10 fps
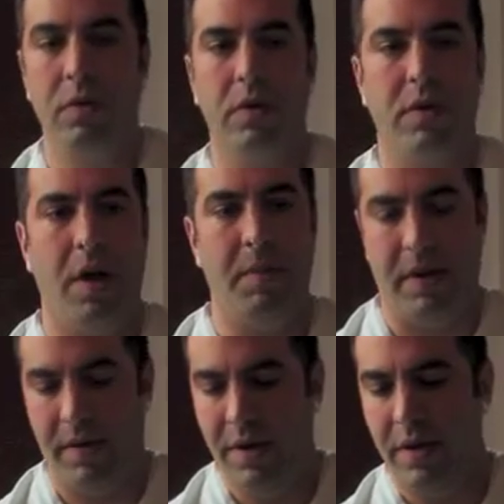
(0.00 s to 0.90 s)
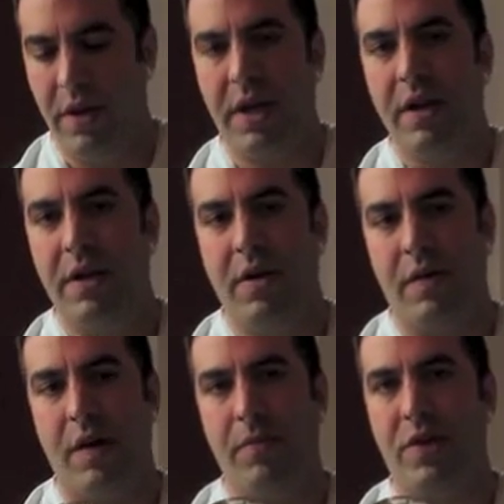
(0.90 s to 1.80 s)
I mean, look, you know,
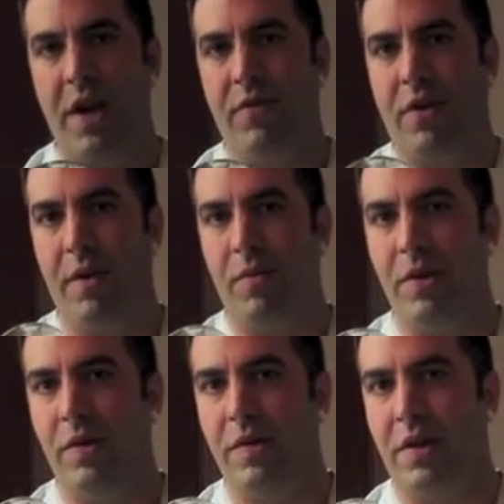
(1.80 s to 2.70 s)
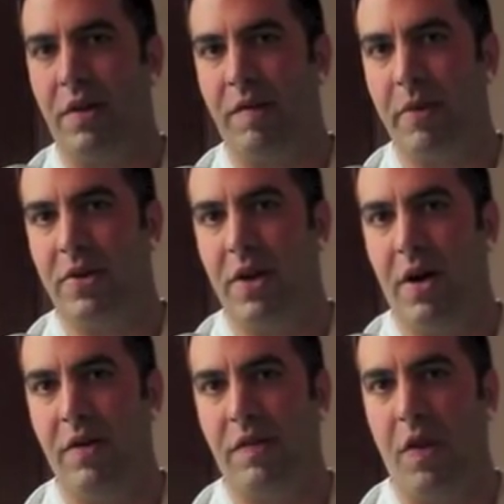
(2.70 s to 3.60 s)
some shave creams, when you sit there, especially
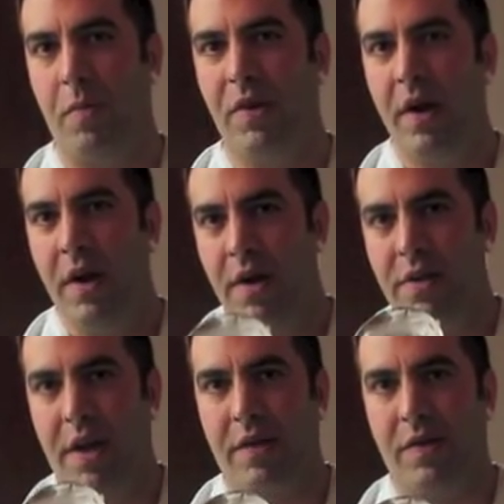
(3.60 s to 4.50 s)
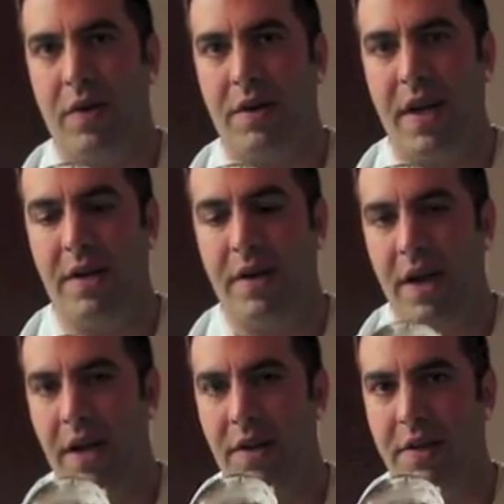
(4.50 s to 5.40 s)
hard soaps, they sort of tend
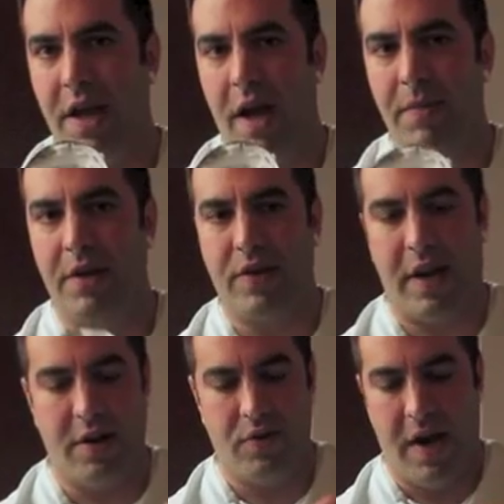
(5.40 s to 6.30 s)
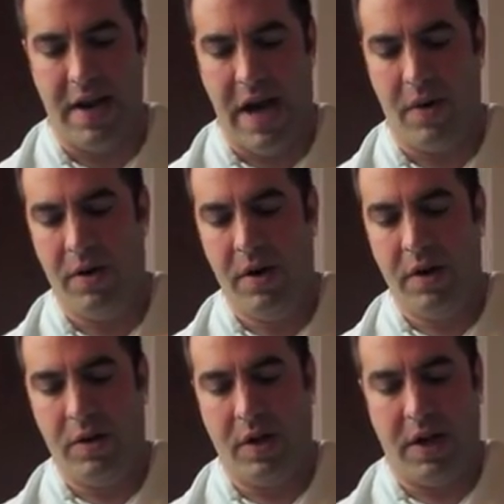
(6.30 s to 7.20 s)
to dry down.
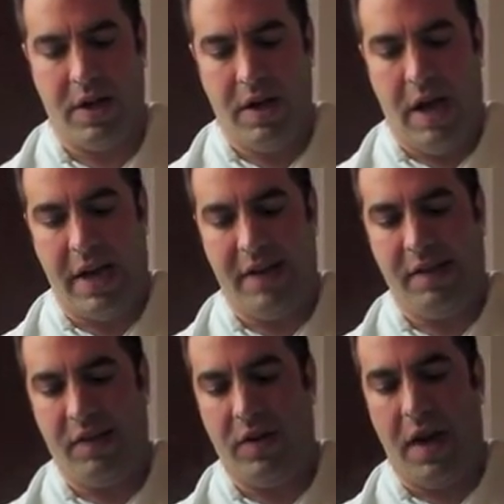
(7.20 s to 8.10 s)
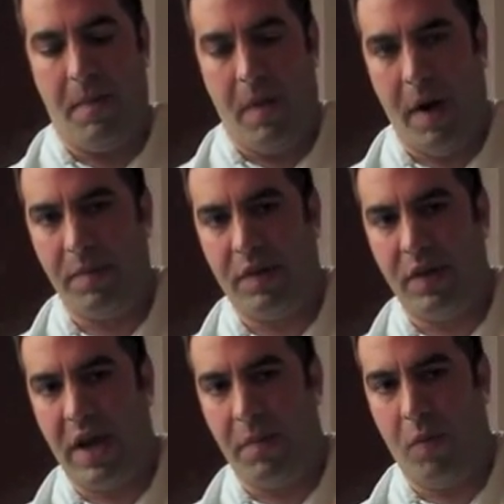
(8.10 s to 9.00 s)
Look at, I'm
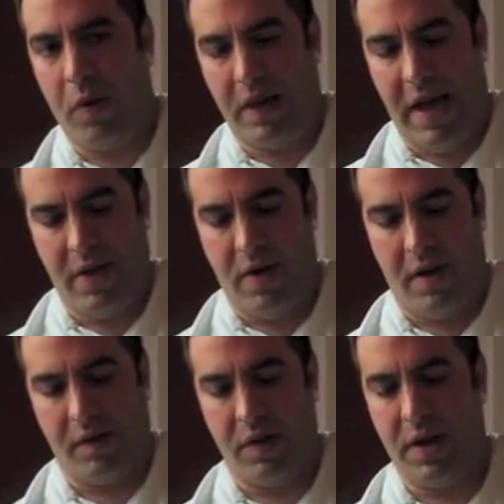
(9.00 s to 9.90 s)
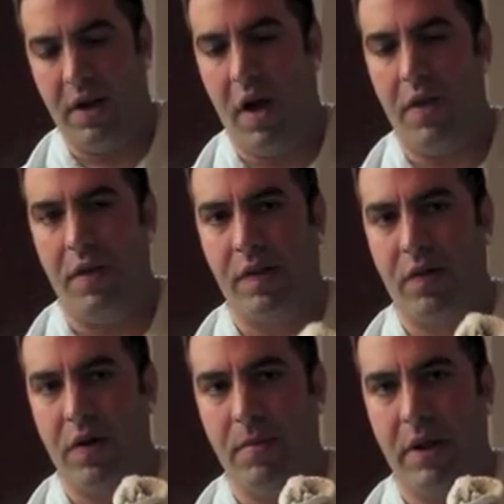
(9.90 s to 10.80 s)
still getting more lather on this. Look at all this
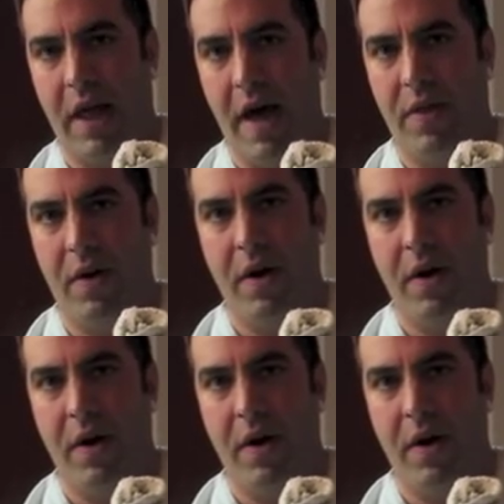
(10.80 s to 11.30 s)
creamy lather.